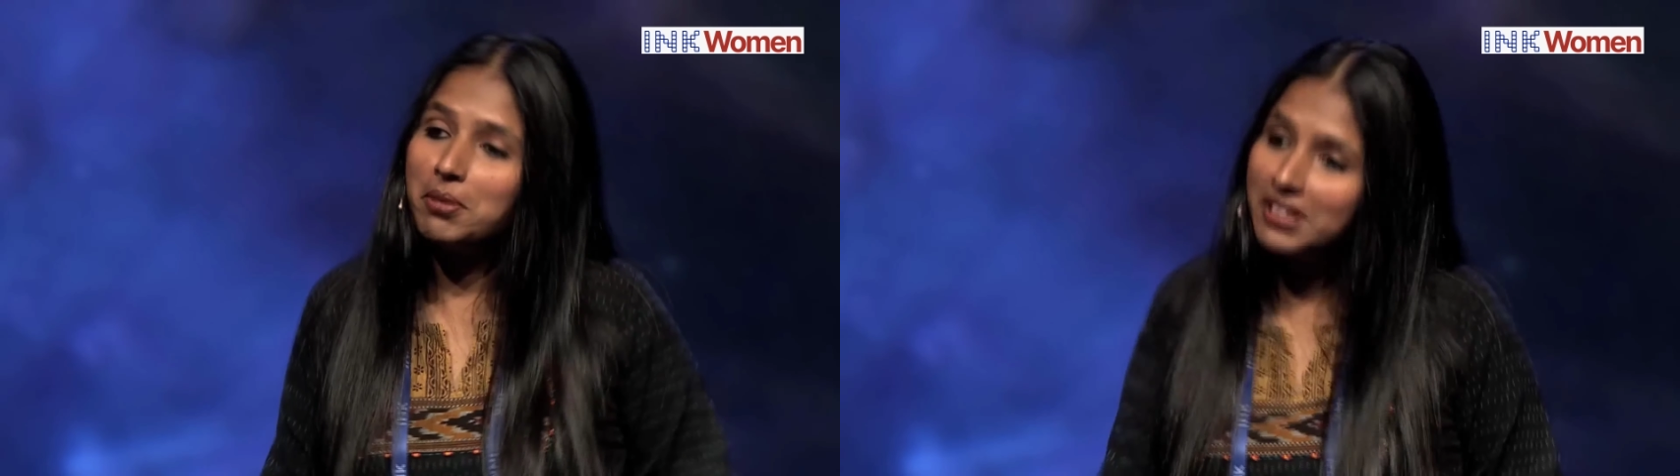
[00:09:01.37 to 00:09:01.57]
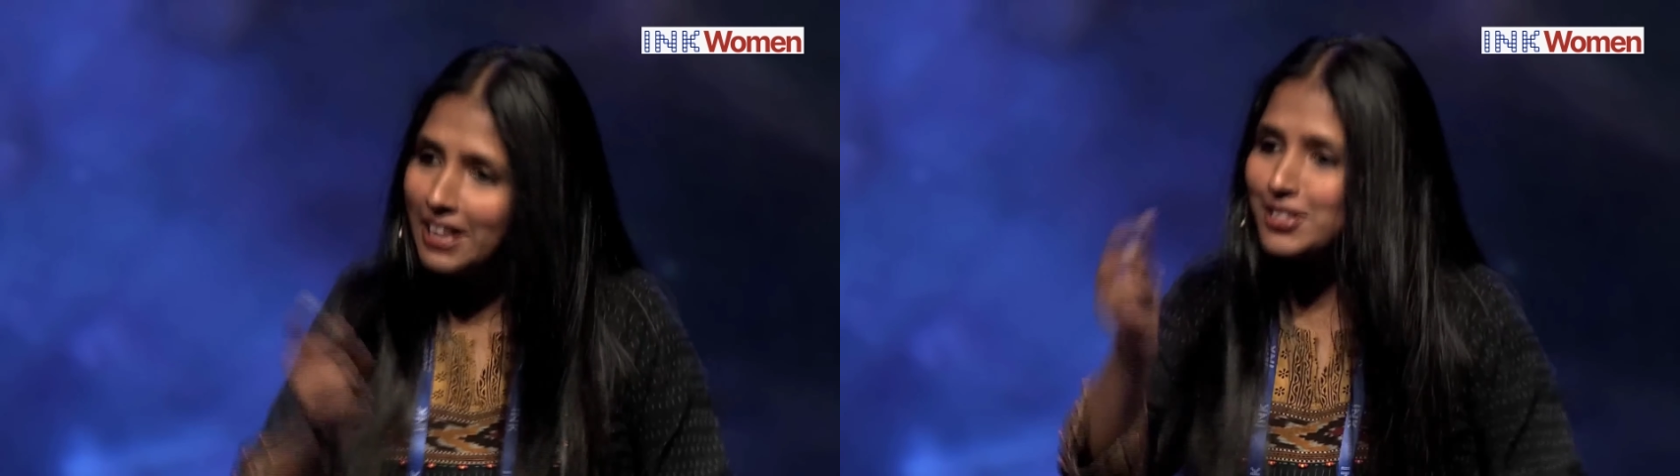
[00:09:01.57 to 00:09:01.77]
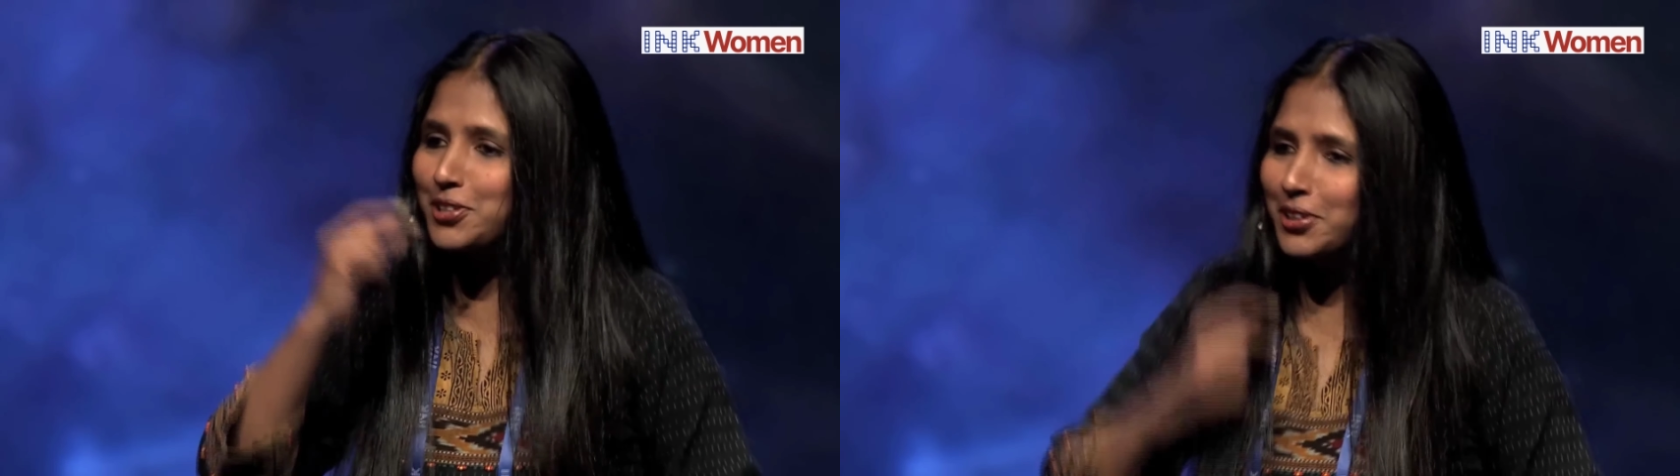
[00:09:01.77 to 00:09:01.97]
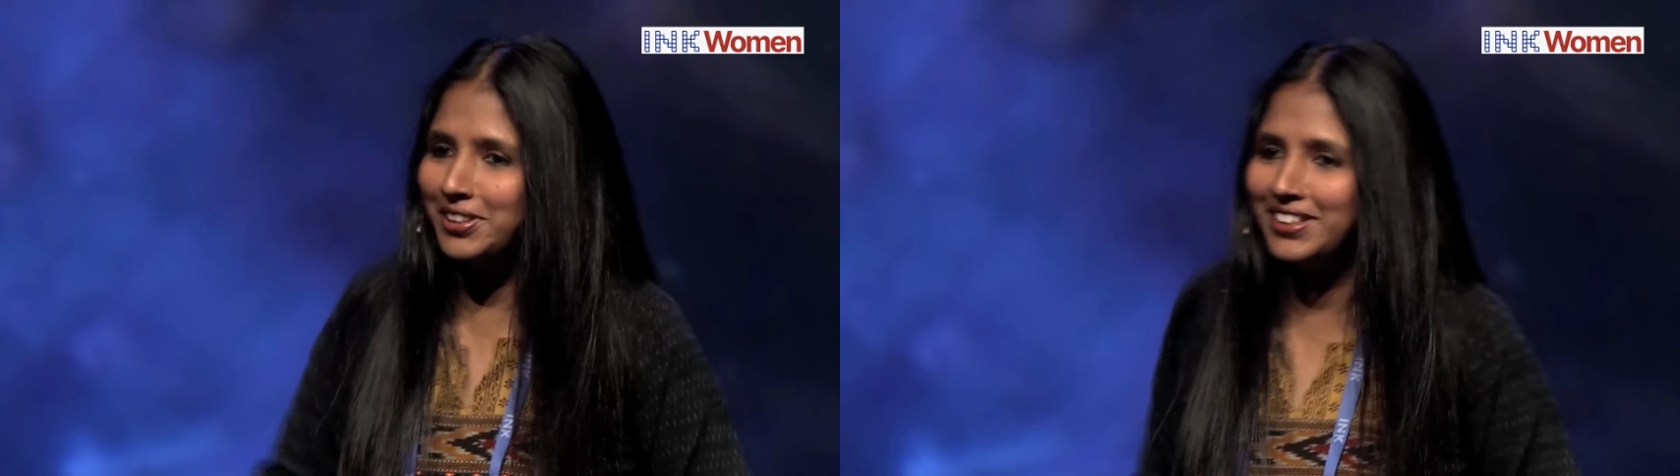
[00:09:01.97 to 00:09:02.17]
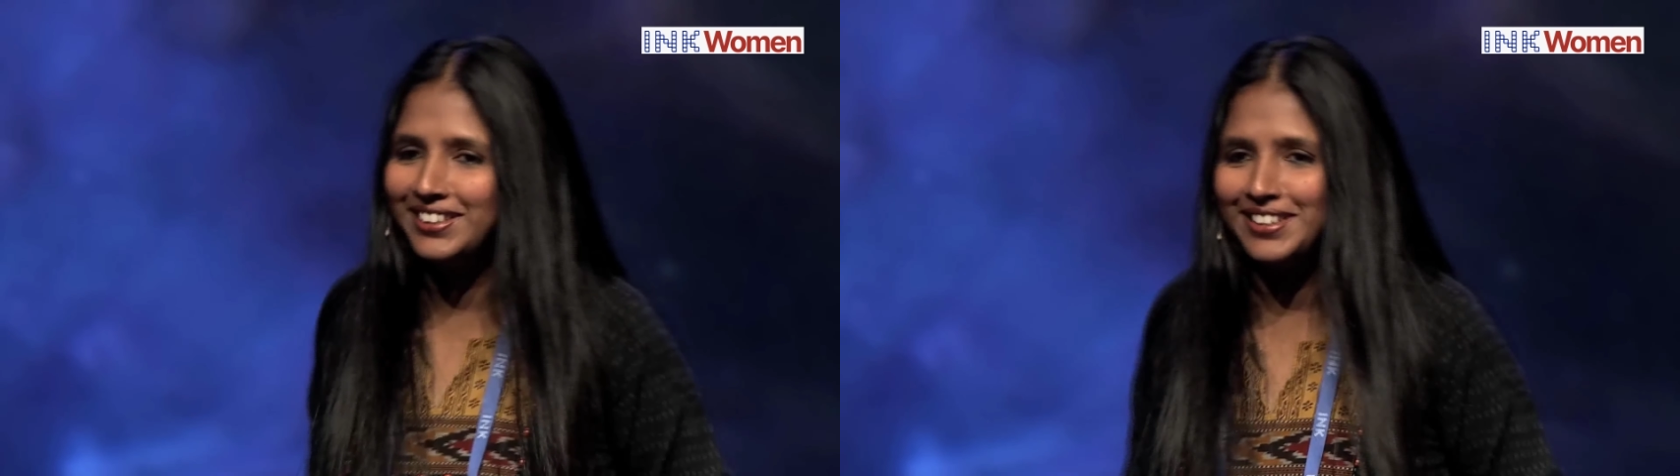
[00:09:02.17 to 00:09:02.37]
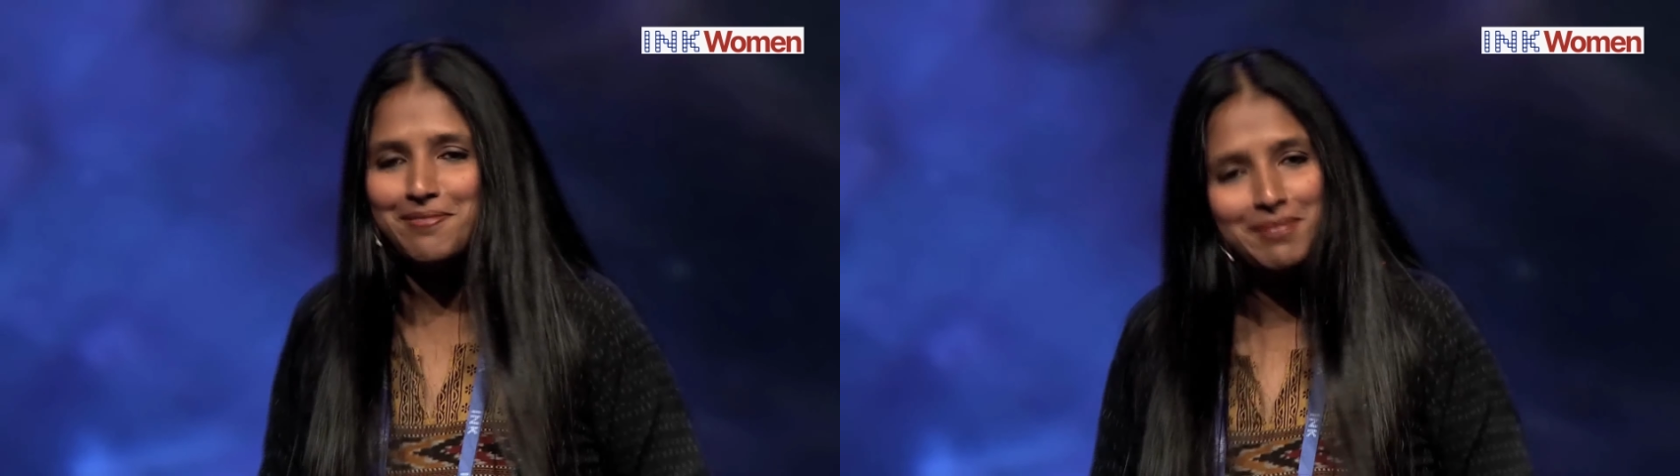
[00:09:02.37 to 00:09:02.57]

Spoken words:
But that's good. It